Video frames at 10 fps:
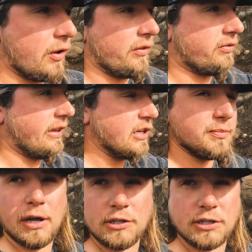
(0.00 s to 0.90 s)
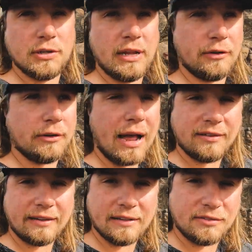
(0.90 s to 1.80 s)
all sagebrush and, and
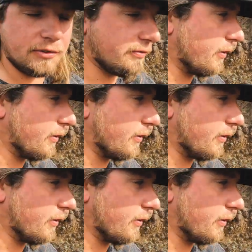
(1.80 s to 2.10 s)
grasslands for as